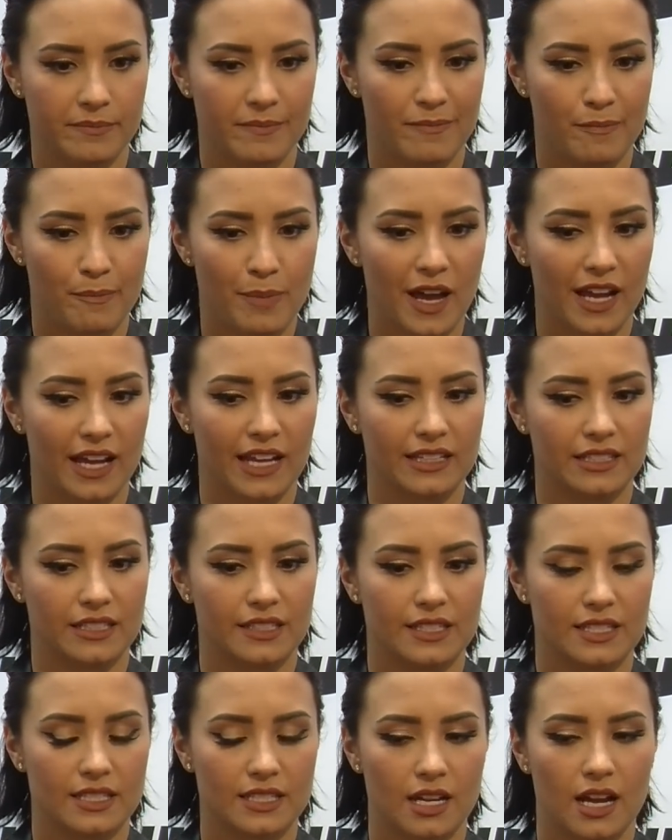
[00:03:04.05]

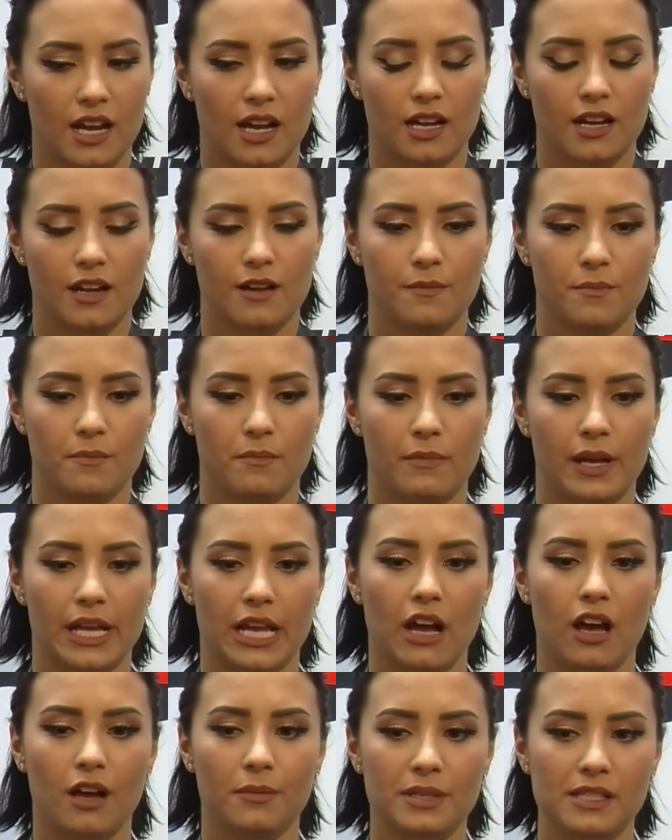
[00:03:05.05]
but my
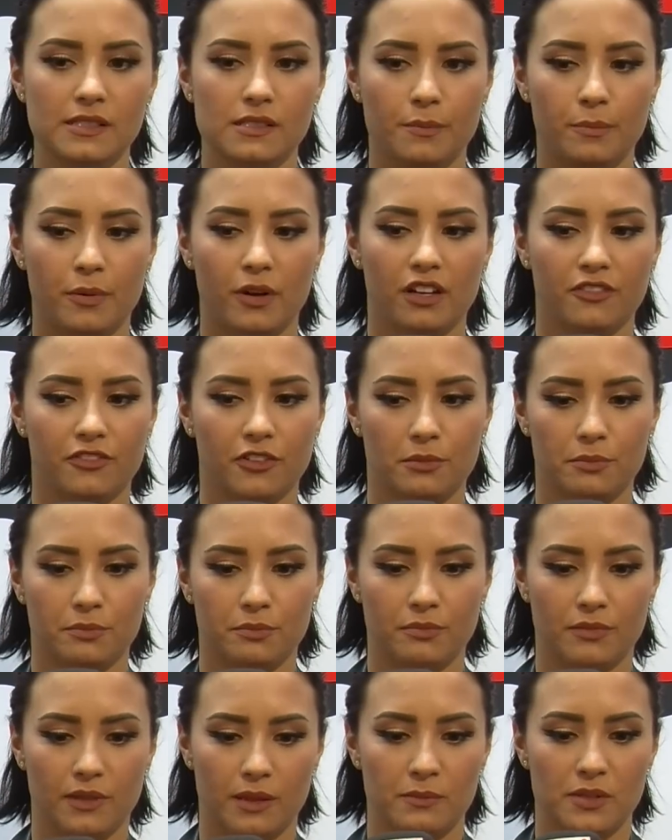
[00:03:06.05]
hobbies apart
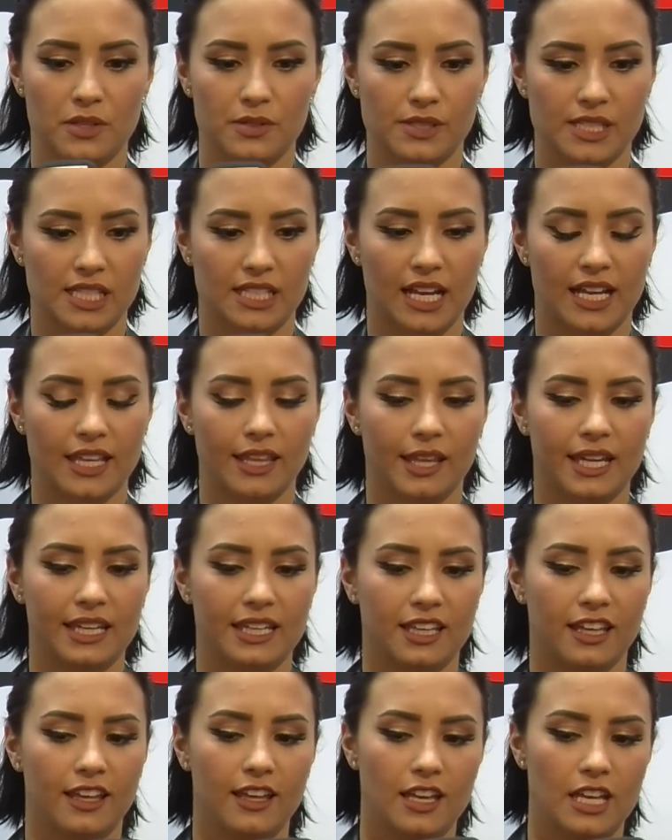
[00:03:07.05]
from the music, I
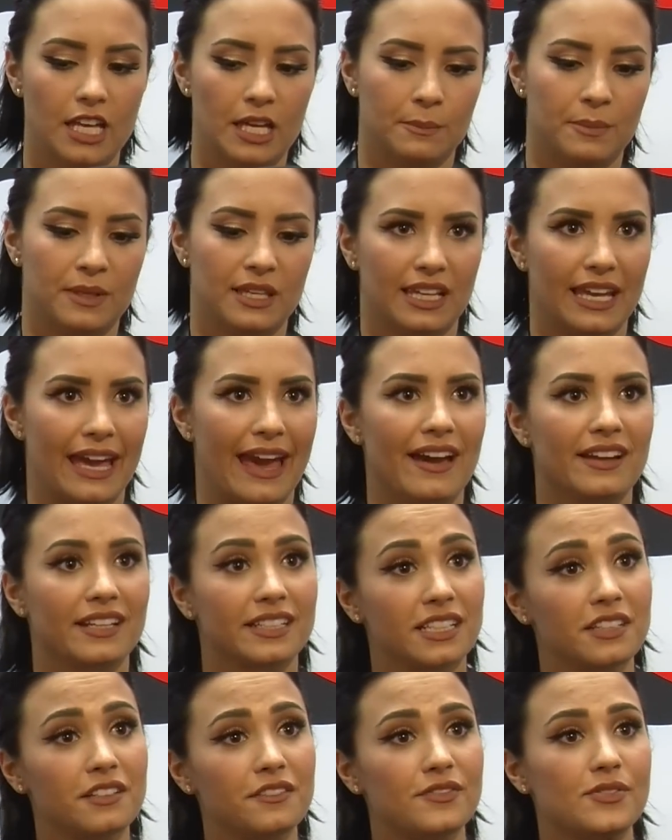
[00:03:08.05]
like being
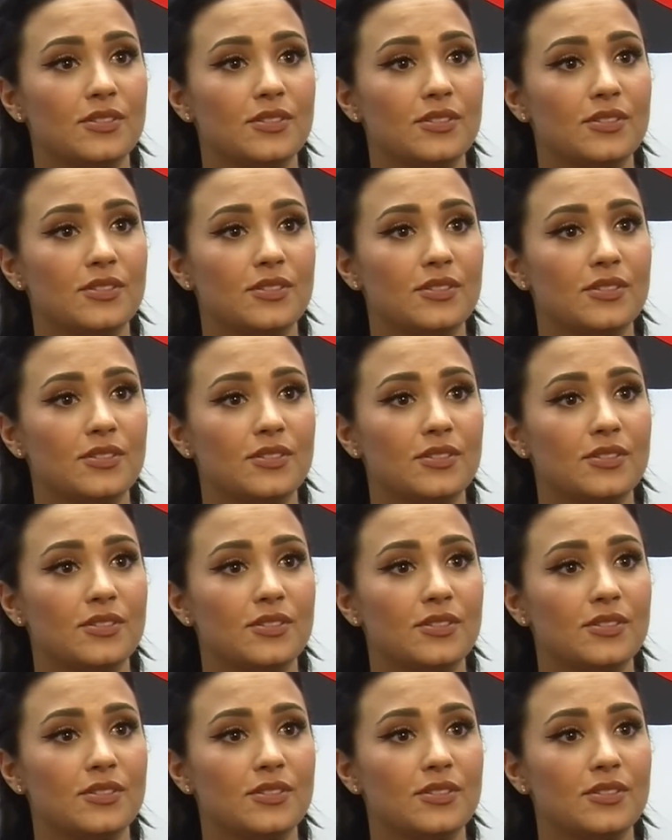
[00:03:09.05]
active.